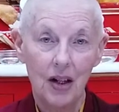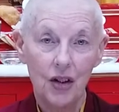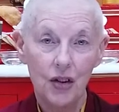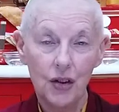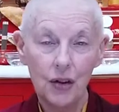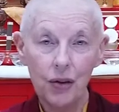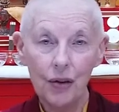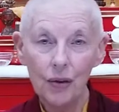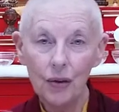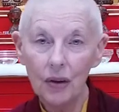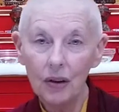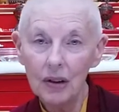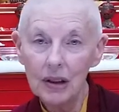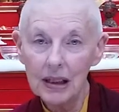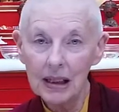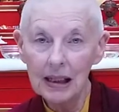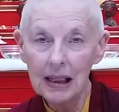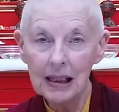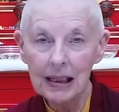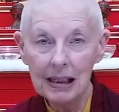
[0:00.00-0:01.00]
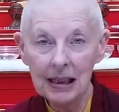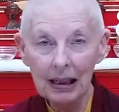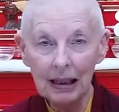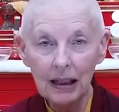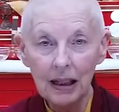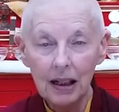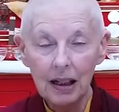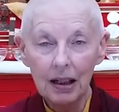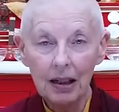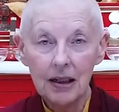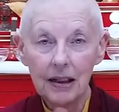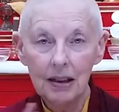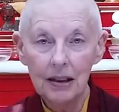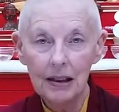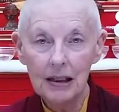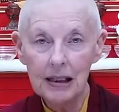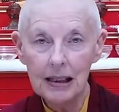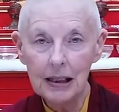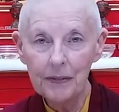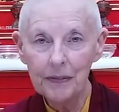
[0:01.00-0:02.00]
So you're alternating
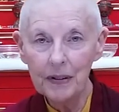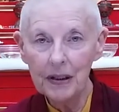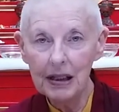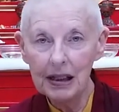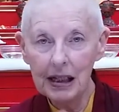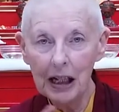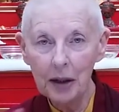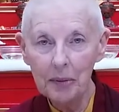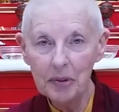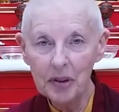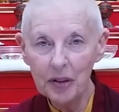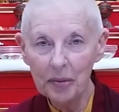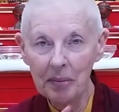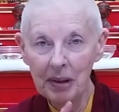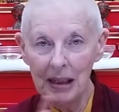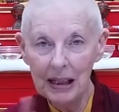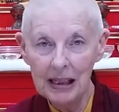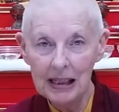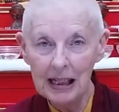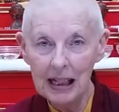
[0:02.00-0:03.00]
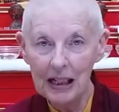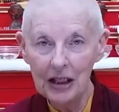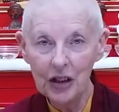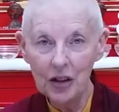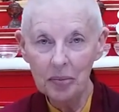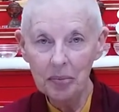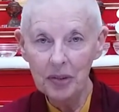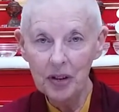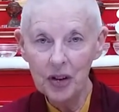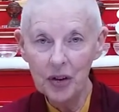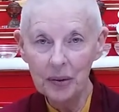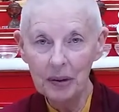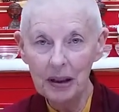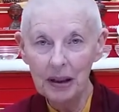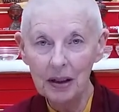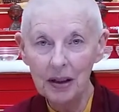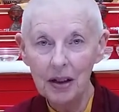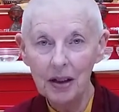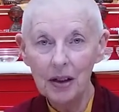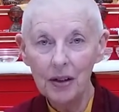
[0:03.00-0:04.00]
the different types of meditation
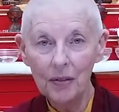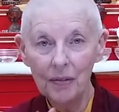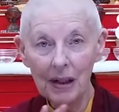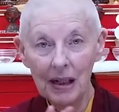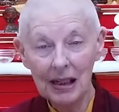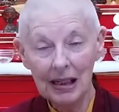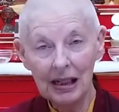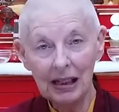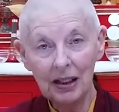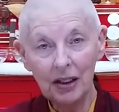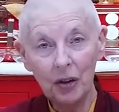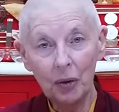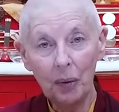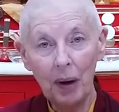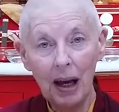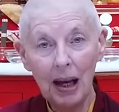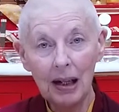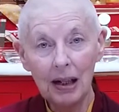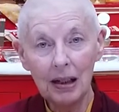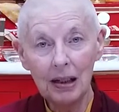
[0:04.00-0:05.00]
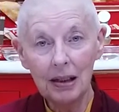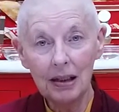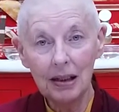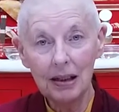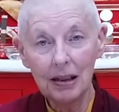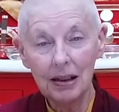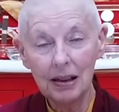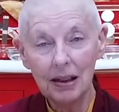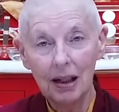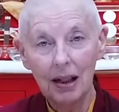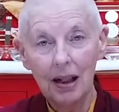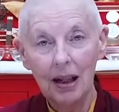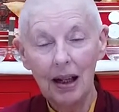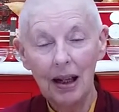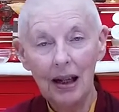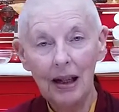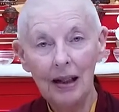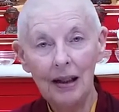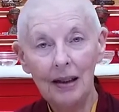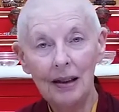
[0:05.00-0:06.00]
between resting in awareness
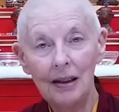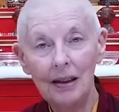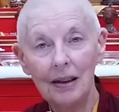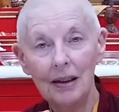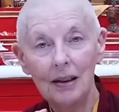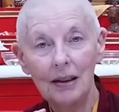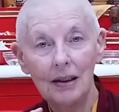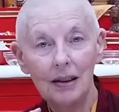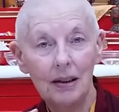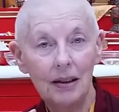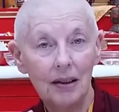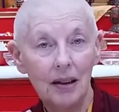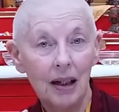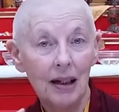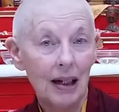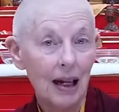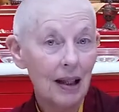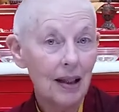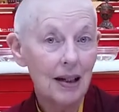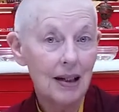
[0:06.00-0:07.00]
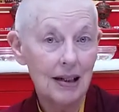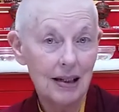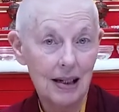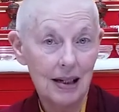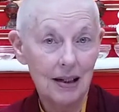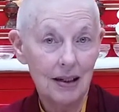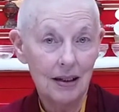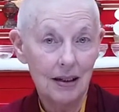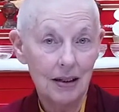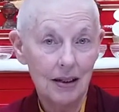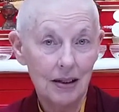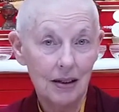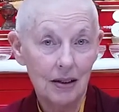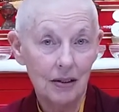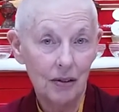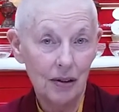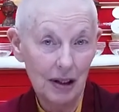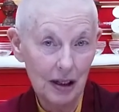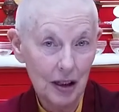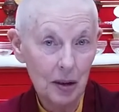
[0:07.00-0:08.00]
and analysis
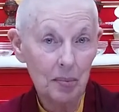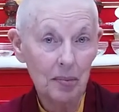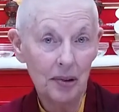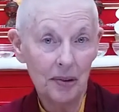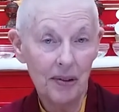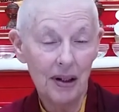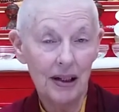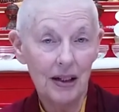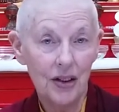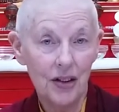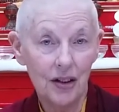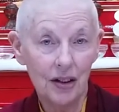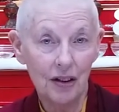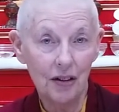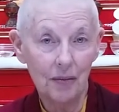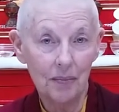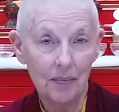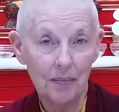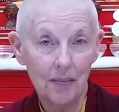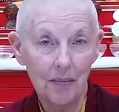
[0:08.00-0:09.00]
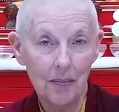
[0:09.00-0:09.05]
or exploration.